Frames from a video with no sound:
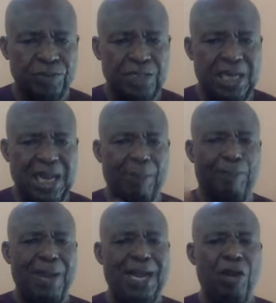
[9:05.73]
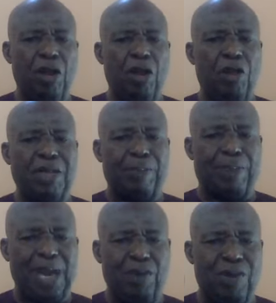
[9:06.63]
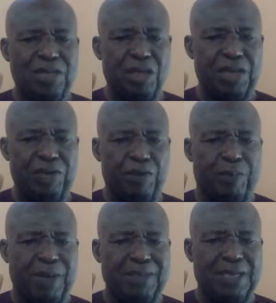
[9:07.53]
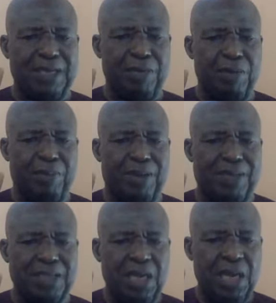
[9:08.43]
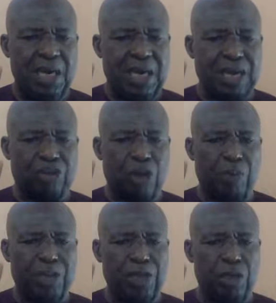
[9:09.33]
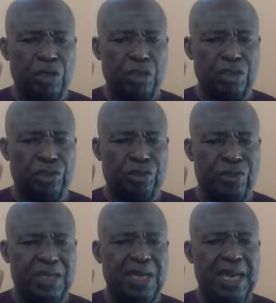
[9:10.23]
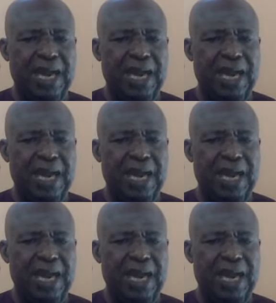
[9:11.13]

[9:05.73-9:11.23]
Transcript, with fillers: Yeah, I bind all the powers, all the evil powers and demon powers that are troubling your children,